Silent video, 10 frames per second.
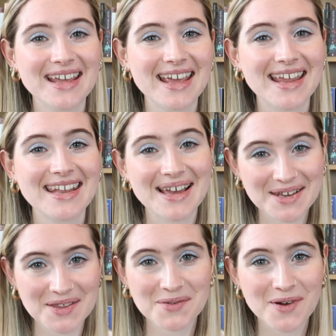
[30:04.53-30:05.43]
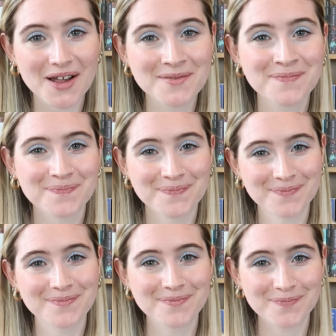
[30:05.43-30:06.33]
in another one.
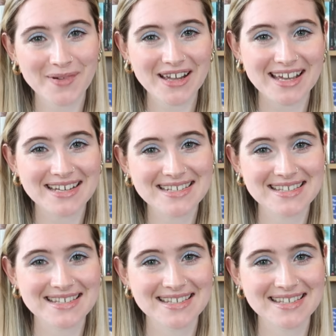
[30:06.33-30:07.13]
Bye, guys.